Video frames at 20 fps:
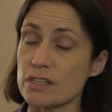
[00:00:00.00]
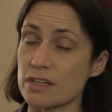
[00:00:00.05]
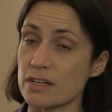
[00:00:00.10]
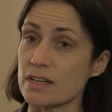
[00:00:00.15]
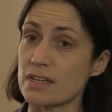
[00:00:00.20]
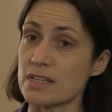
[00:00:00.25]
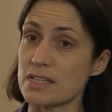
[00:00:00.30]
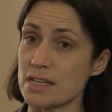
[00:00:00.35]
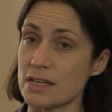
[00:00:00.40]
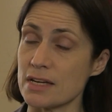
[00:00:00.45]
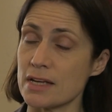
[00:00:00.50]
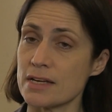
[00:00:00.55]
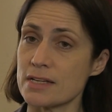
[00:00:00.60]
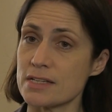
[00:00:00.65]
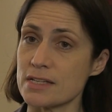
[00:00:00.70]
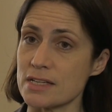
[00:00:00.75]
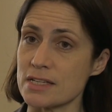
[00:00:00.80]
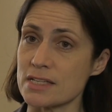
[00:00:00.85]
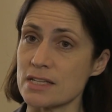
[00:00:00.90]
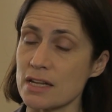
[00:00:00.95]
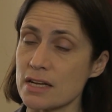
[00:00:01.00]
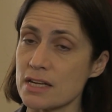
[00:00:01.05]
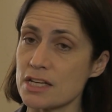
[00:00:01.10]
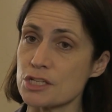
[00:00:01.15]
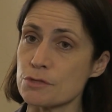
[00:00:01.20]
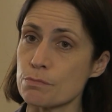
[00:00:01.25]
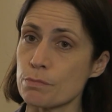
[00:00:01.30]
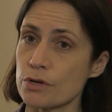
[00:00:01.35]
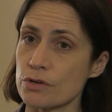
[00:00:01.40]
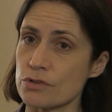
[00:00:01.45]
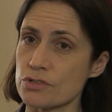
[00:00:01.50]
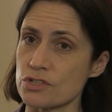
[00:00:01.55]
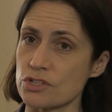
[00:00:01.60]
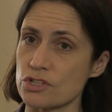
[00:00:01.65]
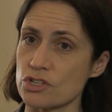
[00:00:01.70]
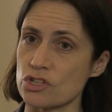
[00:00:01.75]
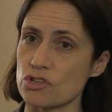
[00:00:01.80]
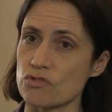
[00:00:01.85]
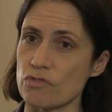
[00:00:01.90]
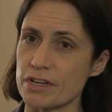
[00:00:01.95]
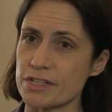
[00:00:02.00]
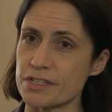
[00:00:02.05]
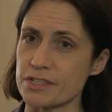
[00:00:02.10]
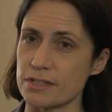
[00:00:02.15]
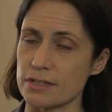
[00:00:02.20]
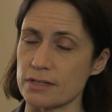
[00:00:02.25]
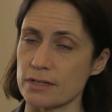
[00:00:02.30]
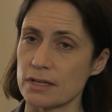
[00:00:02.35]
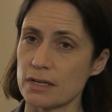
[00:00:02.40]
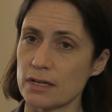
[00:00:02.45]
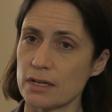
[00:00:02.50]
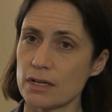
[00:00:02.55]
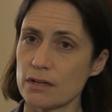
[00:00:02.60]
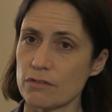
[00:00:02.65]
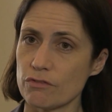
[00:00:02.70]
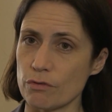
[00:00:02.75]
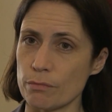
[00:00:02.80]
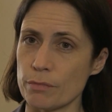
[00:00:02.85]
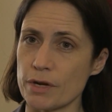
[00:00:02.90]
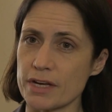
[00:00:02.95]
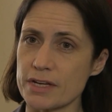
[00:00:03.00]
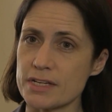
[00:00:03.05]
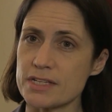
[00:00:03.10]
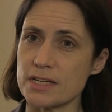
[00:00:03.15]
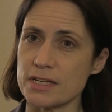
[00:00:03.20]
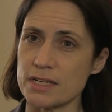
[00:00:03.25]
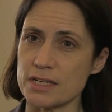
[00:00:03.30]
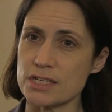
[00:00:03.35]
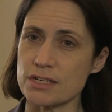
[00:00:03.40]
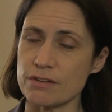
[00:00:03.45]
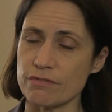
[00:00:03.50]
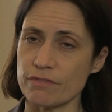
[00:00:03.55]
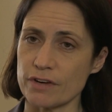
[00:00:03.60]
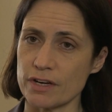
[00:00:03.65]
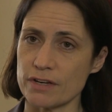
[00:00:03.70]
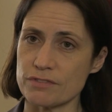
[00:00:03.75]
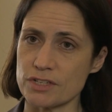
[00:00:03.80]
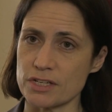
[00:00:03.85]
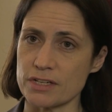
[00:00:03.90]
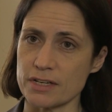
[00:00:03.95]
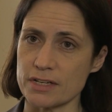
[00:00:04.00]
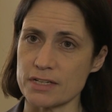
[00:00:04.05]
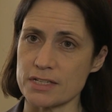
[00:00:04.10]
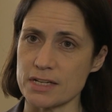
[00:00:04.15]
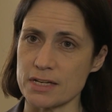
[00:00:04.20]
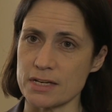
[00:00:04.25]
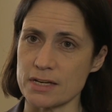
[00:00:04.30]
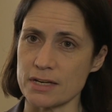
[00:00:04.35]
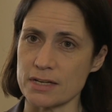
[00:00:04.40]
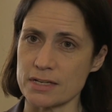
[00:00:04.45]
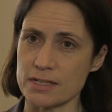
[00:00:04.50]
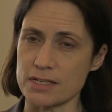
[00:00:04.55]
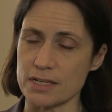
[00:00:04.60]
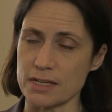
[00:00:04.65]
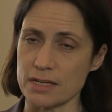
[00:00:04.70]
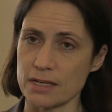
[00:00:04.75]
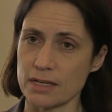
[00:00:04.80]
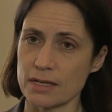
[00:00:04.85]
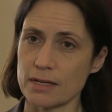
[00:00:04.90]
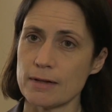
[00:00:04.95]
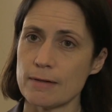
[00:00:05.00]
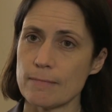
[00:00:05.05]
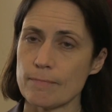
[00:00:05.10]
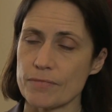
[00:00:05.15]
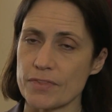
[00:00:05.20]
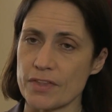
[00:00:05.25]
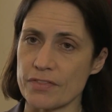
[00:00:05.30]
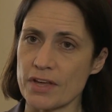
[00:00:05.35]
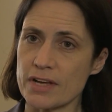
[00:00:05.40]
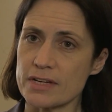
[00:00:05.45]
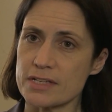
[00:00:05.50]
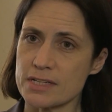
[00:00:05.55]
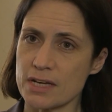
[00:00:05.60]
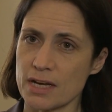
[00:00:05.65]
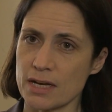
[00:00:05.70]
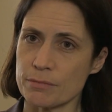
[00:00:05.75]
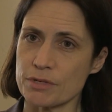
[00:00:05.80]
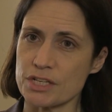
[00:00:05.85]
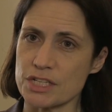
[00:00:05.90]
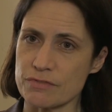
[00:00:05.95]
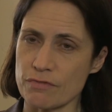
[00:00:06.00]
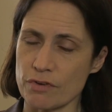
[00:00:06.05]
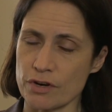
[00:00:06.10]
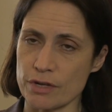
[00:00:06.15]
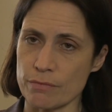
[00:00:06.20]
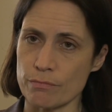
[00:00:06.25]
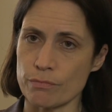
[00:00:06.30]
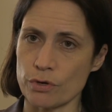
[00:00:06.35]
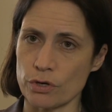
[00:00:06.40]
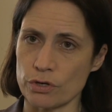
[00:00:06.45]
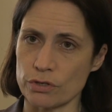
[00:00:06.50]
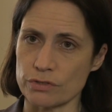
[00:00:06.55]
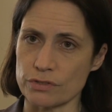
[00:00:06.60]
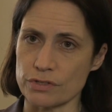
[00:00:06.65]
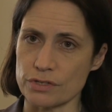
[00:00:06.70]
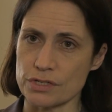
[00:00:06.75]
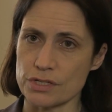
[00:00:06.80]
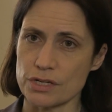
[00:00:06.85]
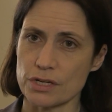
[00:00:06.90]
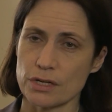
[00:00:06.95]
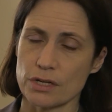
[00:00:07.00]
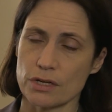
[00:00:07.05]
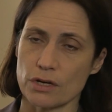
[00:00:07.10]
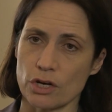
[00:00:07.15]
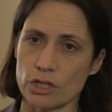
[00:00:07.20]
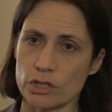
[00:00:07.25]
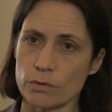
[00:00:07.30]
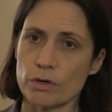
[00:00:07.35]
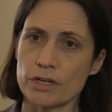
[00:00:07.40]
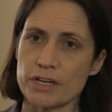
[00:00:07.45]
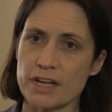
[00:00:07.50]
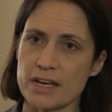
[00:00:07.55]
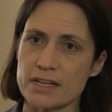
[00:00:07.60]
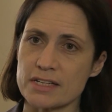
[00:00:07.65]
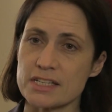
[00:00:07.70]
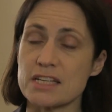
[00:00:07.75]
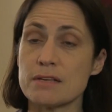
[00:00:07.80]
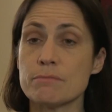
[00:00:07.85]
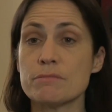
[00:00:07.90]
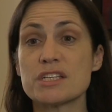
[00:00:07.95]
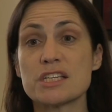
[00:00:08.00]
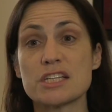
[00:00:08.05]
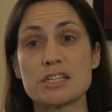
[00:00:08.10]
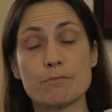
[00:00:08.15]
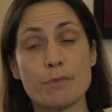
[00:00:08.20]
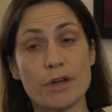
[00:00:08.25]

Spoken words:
in the 1980s, and then he's posted to Dresden from 1985 to 1990. And that timing is very important. On the one hand, he misses